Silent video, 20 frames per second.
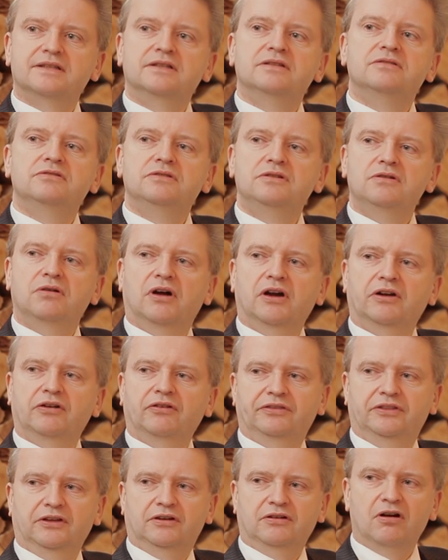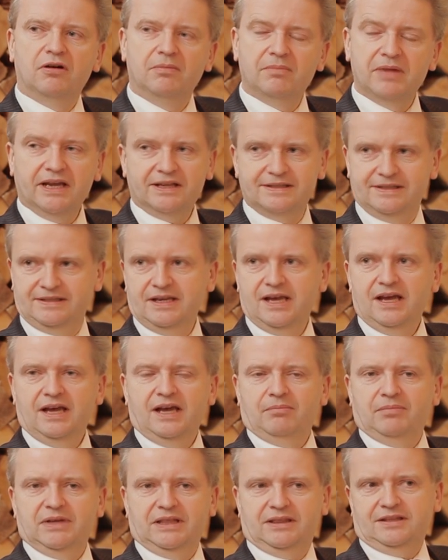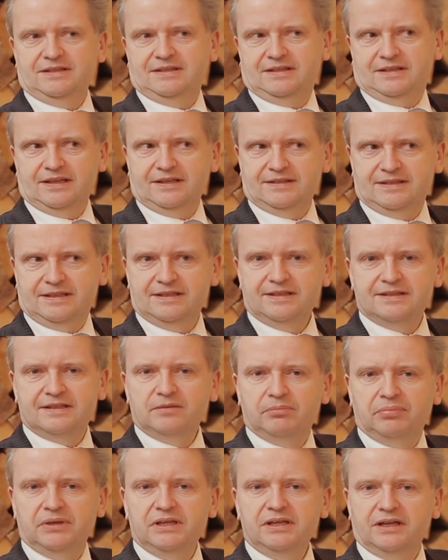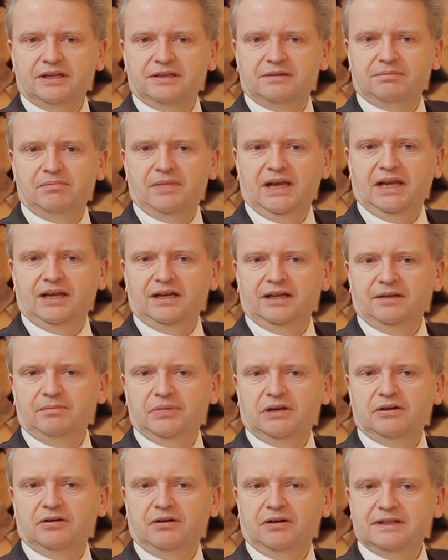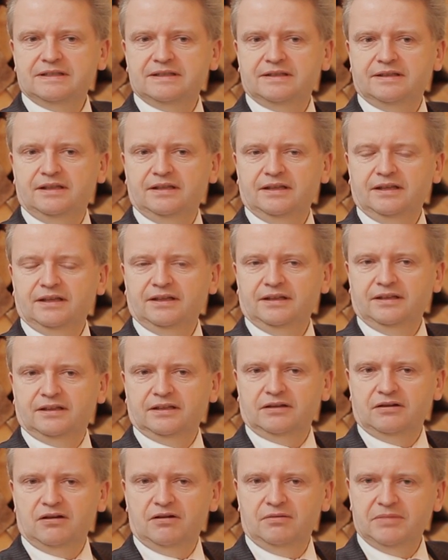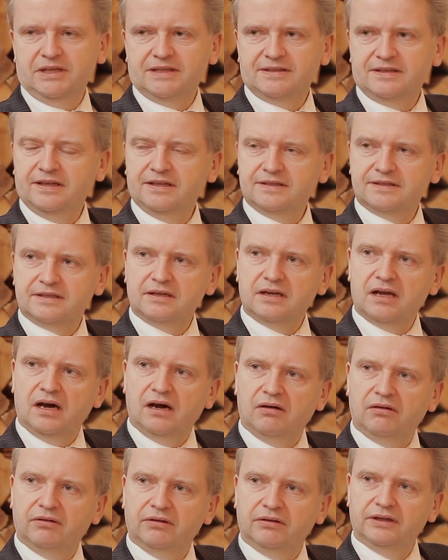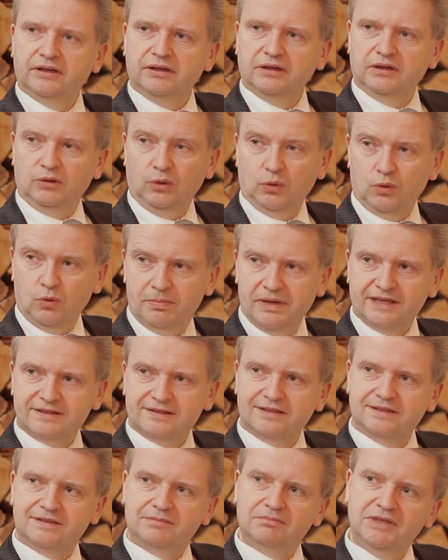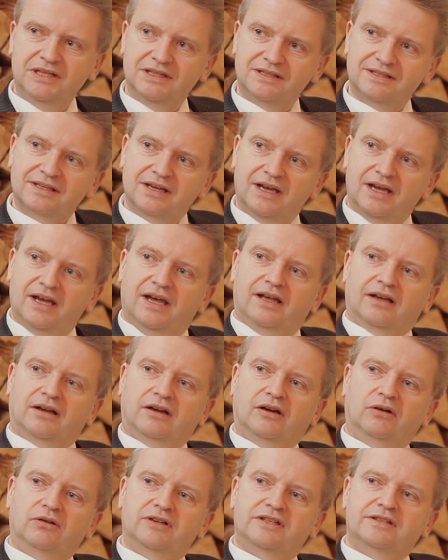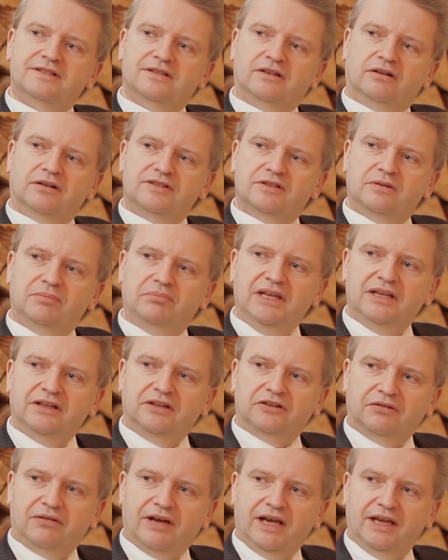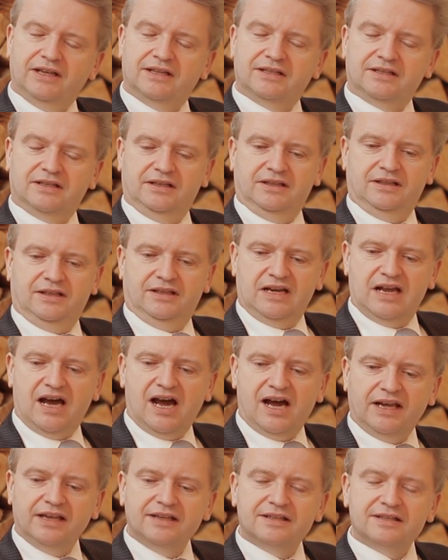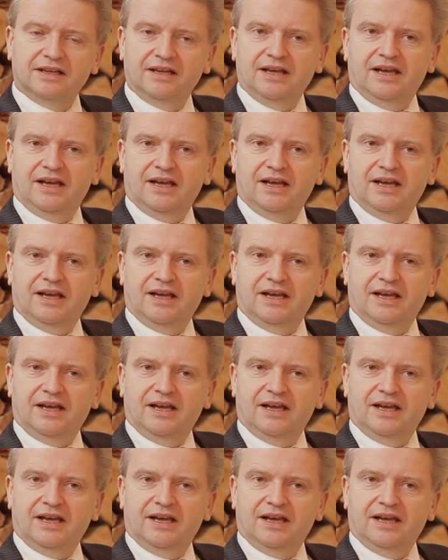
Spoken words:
in New York of the COMEX, but this has disappeared mainly because the COMEX has now Globex, that means gold is also being traded in the night.